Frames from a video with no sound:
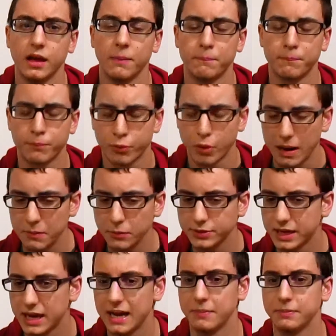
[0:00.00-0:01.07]
a primal
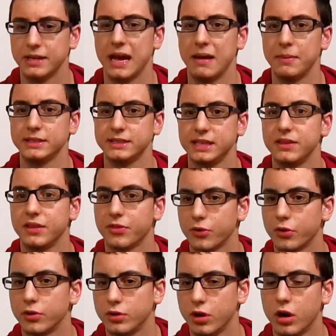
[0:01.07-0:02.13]
time to MST the
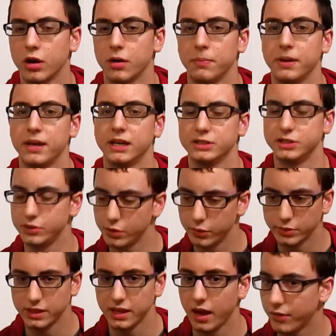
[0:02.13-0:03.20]
3rd card, because you know
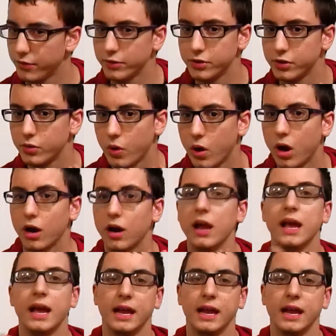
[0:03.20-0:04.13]
what the other 2 are,